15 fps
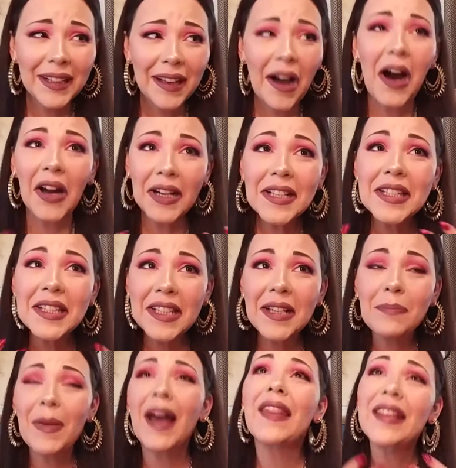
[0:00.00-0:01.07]
Honestly,
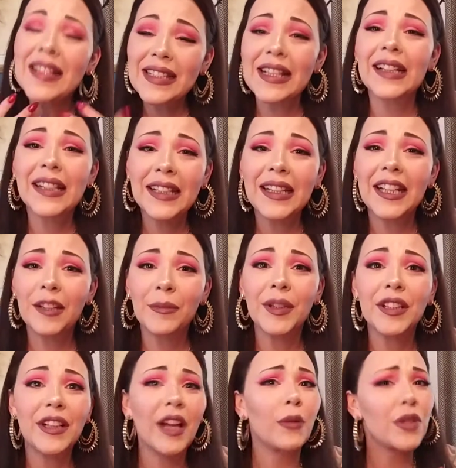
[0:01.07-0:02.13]
by the second email,
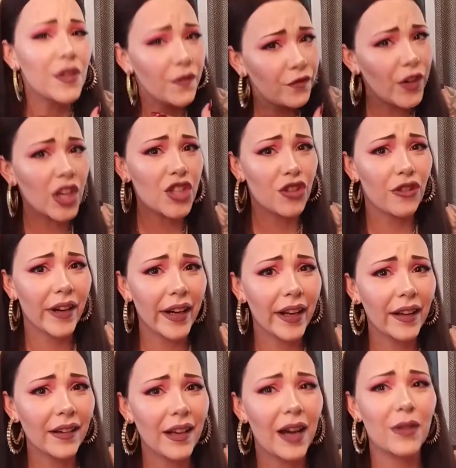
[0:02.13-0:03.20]
I was
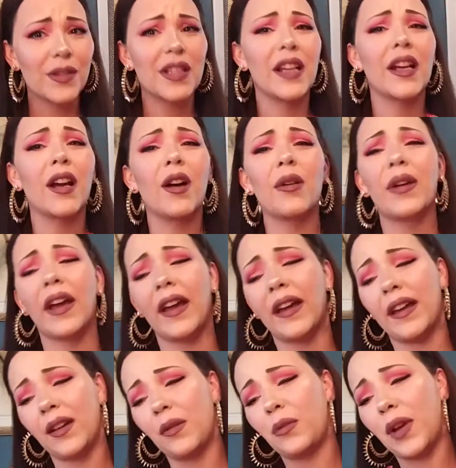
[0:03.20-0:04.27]
frustrated. I was like,
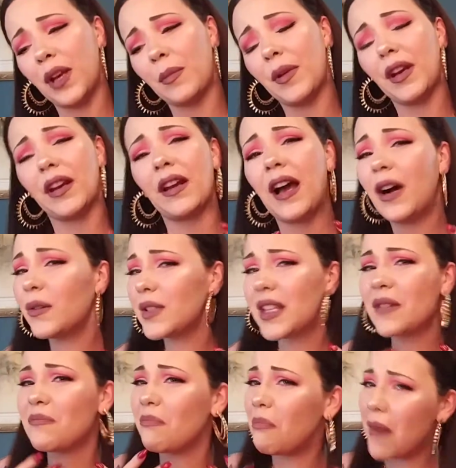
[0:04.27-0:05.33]
okay, wait a minute. How is
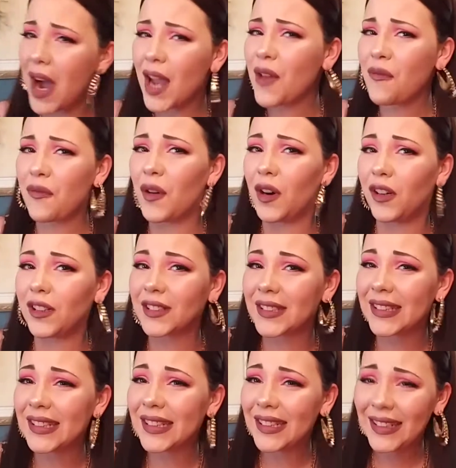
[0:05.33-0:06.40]
it my fault?
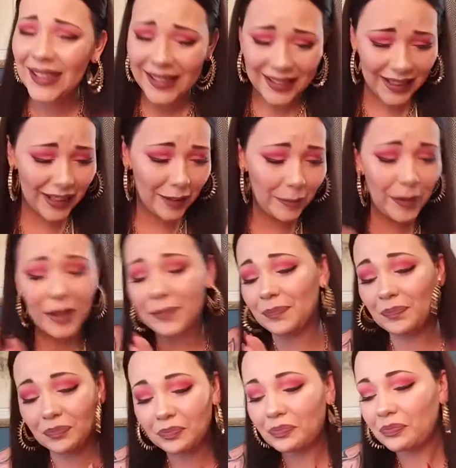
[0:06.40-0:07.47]

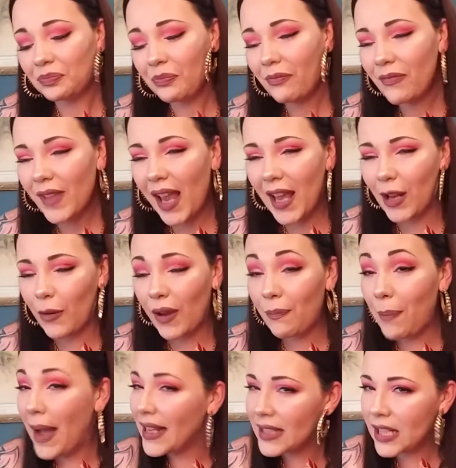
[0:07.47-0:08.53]
But anyway,
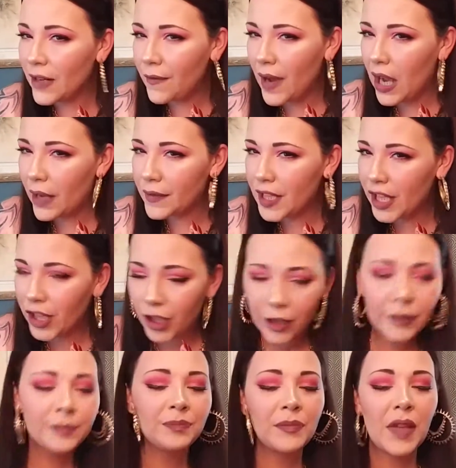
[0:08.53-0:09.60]
positive vibes here.